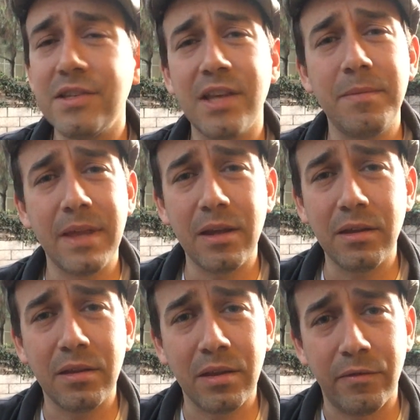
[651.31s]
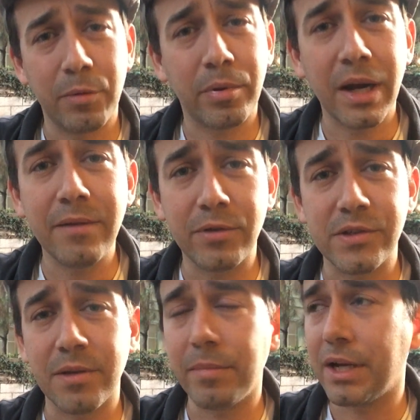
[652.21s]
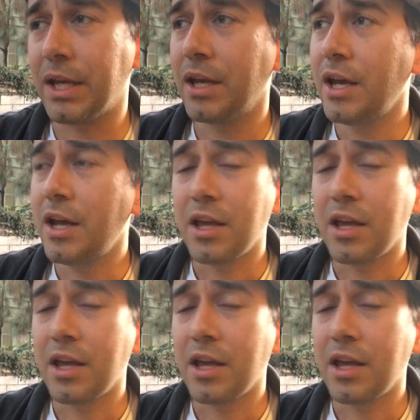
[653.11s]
Same thing if you're praying for somebody.